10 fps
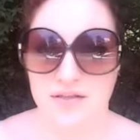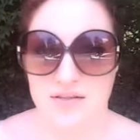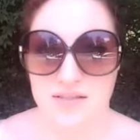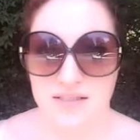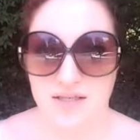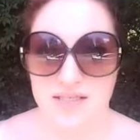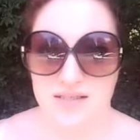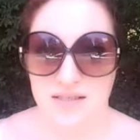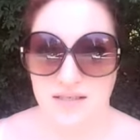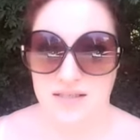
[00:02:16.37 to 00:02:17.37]

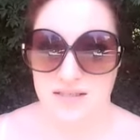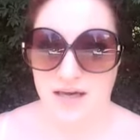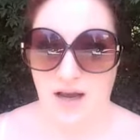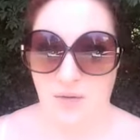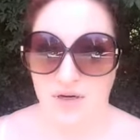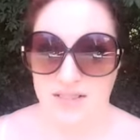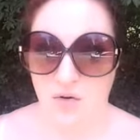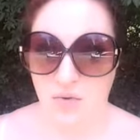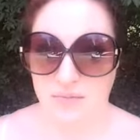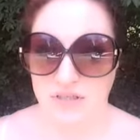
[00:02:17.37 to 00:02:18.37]
Seriously, it's like I want to
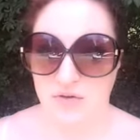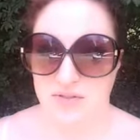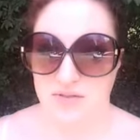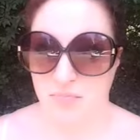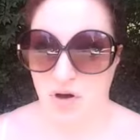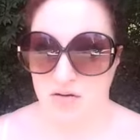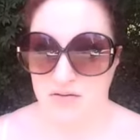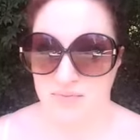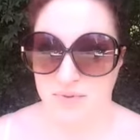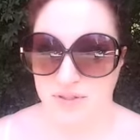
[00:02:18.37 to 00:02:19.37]
tell women to grow some
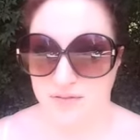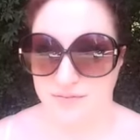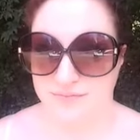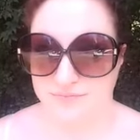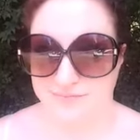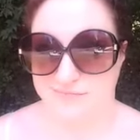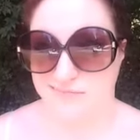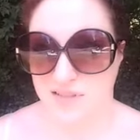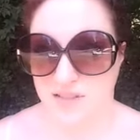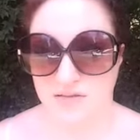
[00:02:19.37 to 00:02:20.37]
balls, but
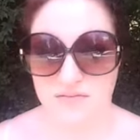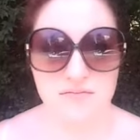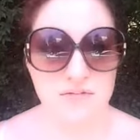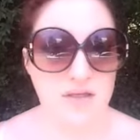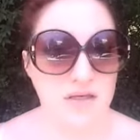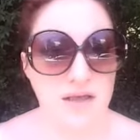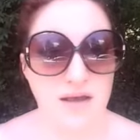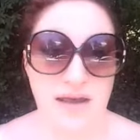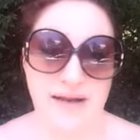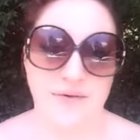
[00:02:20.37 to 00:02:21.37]
yeah.
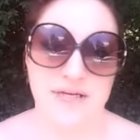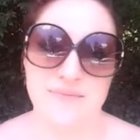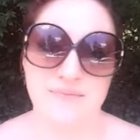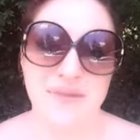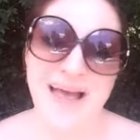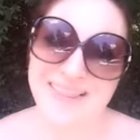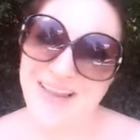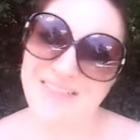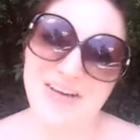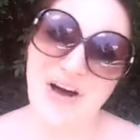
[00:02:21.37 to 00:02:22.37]
Anyways,
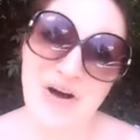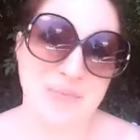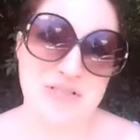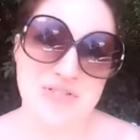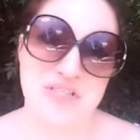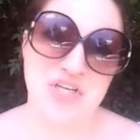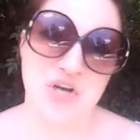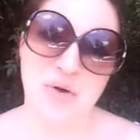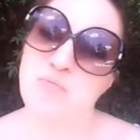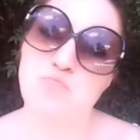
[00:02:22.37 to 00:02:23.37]
love y'all. Hope you enjoyed the
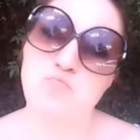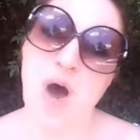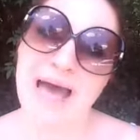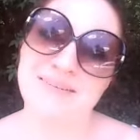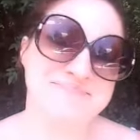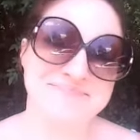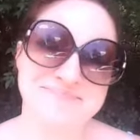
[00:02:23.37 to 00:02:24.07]
joke. Mwah!